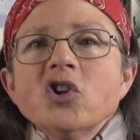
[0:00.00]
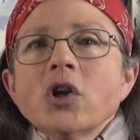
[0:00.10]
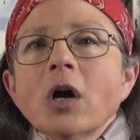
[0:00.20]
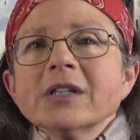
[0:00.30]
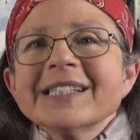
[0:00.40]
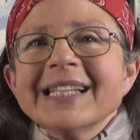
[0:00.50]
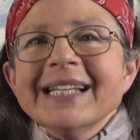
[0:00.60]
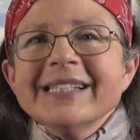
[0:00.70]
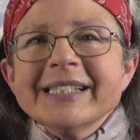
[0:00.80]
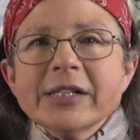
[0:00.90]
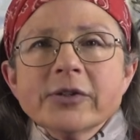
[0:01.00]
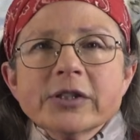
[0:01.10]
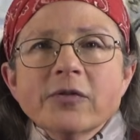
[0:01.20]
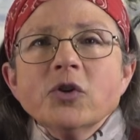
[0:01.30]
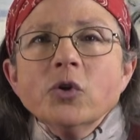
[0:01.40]
nonsense
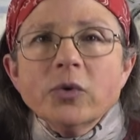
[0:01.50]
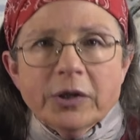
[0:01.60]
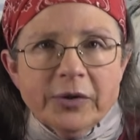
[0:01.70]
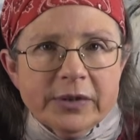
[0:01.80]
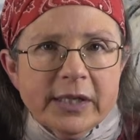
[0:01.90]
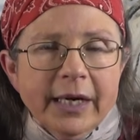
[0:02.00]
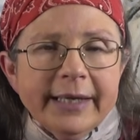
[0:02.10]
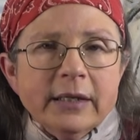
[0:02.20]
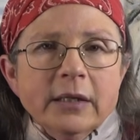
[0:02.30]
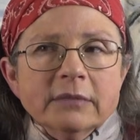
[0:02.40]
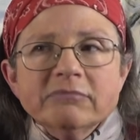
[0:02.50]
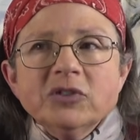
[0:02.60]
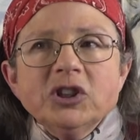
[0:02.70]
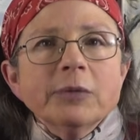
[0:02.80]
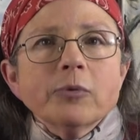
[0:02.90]
series of nucleotide,
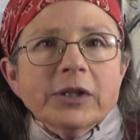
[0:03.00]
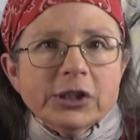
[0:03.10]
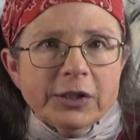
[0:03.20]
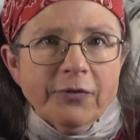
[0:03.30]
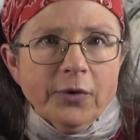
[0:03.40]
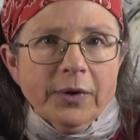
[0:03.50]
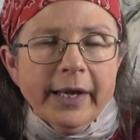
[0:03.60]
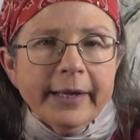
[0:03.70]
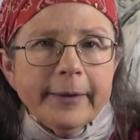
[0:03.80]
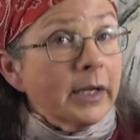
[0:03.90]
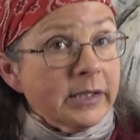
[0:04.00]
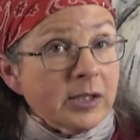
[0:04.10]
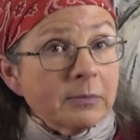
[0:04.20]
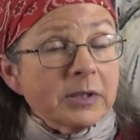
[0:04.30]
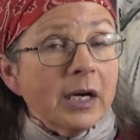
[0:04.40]
gibberish if you like. And
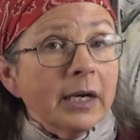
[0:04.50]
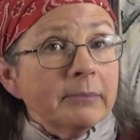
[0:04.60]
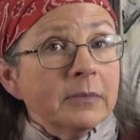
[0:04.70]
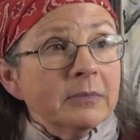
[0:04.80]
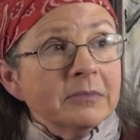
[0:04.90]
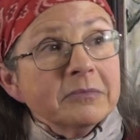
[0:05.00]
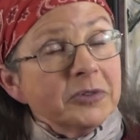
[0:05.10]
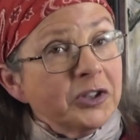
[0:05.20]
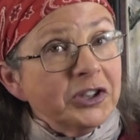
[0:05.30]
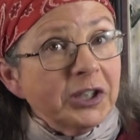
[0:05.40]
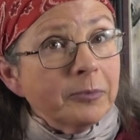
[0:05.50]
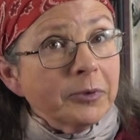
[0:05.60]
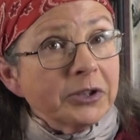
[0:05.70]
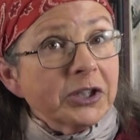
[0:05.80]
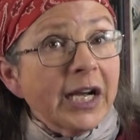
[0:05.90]
sometimes the
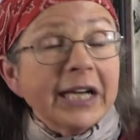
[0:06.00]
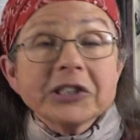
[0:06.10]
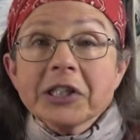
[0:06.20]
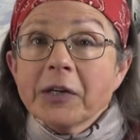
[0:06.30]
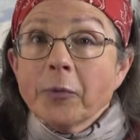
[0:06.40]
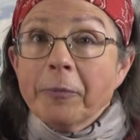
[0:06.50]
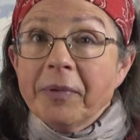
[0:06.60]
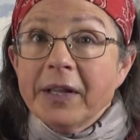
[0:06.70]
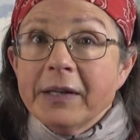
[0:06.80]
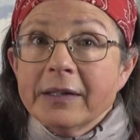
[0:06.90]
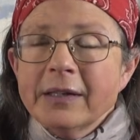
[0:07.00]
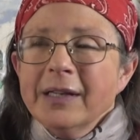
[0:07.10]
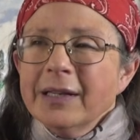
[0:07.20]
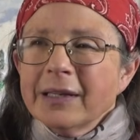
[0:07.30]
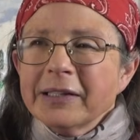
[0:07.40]
gibberish actually repeated,
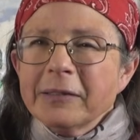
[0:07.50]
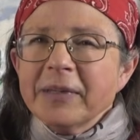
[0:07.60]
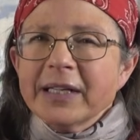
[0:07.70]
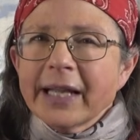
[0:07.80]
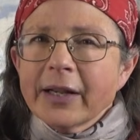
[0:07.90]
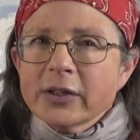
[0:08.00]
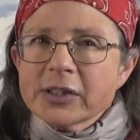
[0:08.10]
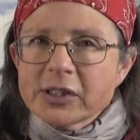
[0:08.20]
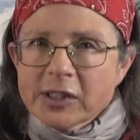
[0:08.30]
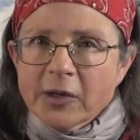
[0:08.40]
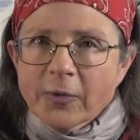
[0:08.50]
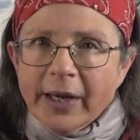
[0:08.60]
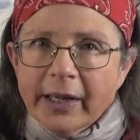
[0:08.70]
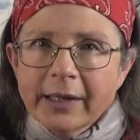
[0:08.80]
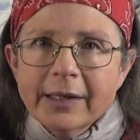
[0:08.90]
a little bit like a
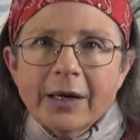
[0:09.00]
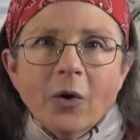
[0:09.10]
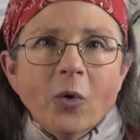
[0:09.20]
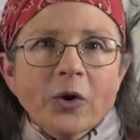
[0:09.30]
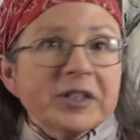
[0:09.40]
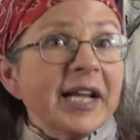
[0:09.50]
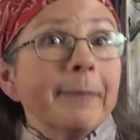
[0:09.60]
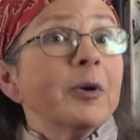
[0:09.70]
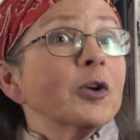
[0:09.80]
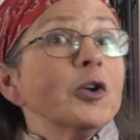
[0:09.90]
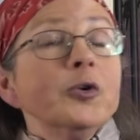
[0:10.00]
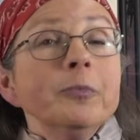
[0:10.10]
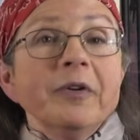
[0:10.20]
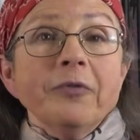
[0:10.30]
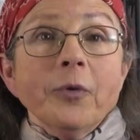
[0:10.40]
stuttering, or a tape on a
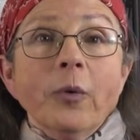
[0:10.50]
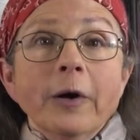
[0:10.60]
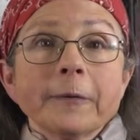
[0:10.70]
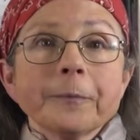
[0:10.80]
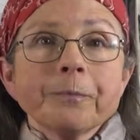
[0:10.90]
loop if you want.